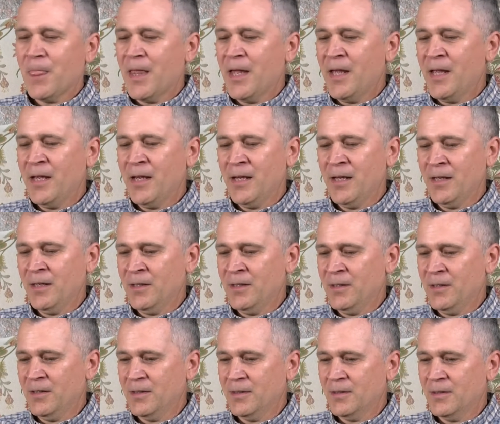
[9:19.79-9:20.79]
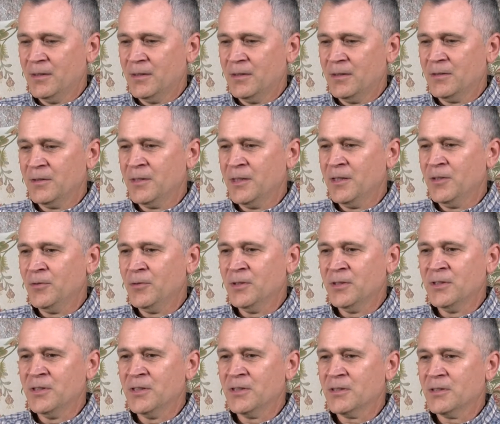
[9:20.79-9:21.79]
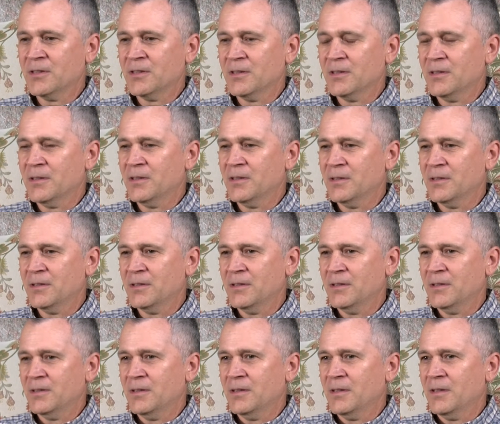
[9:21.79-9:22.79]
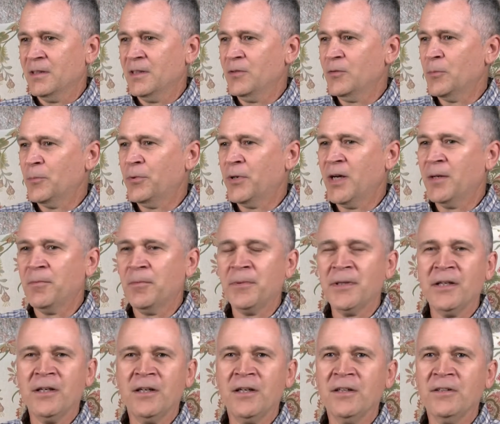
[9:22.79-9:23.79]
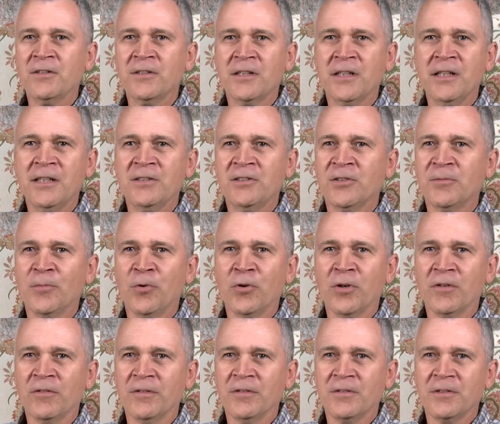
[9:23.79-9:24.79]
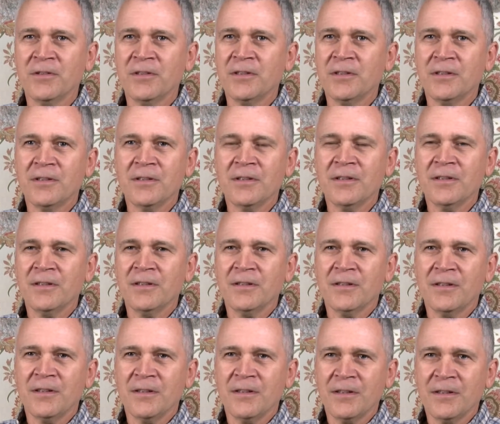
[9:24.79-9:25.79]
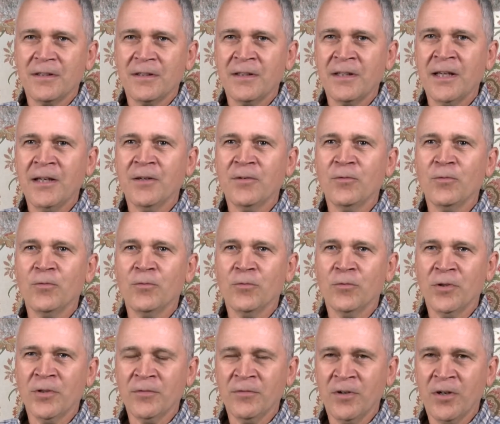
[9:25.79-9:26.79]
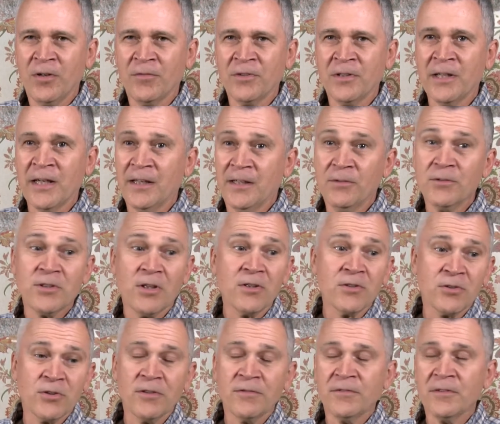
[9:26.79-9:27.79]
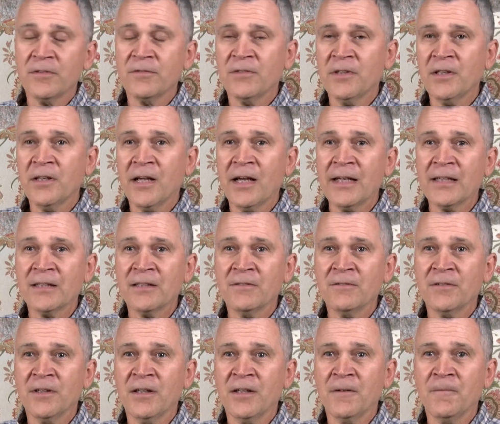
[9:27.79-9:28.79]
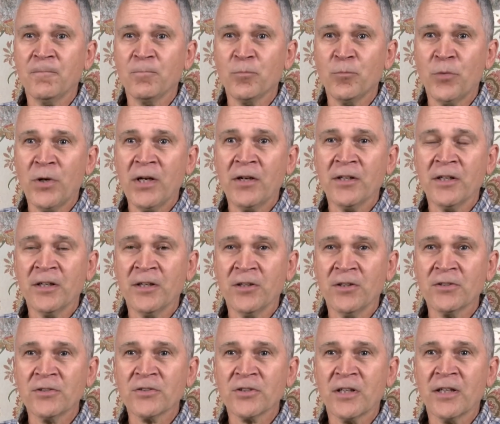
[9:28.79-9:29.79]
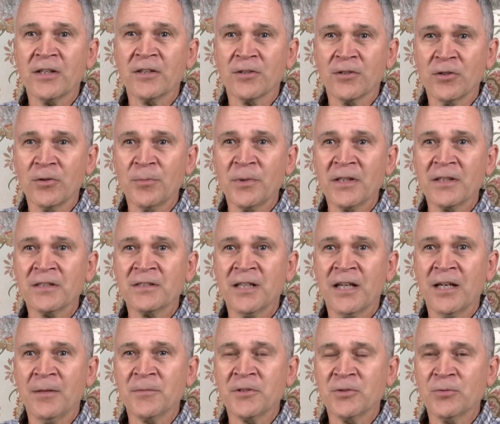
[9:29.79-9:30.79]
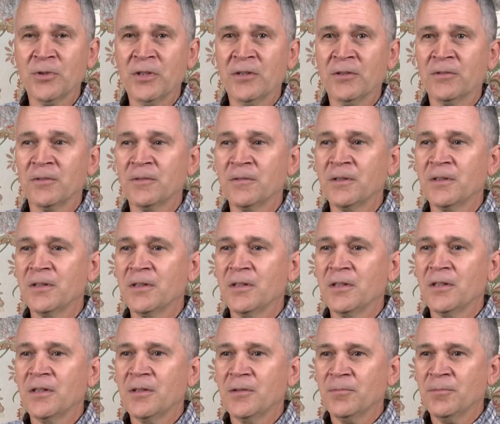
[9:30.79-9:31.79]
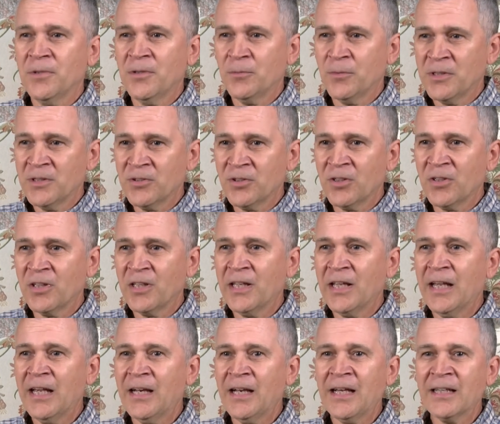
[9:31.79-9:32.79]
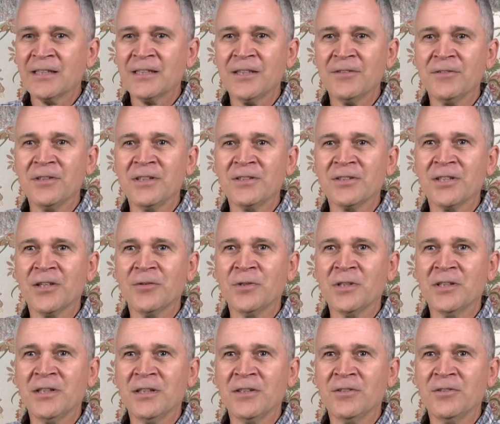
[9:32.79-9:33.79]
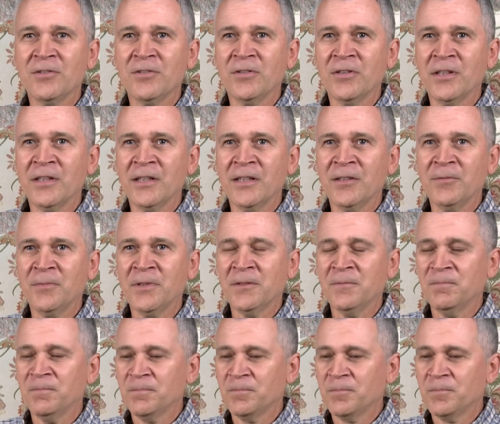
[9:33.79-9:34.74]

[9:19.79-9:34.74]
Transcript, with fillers: and there were just there were probably a hundred kids or more that were involved in that. And there was also a very active um, Brownie and Girl Scout group at the time as well. But we certainly had activities that we did through them and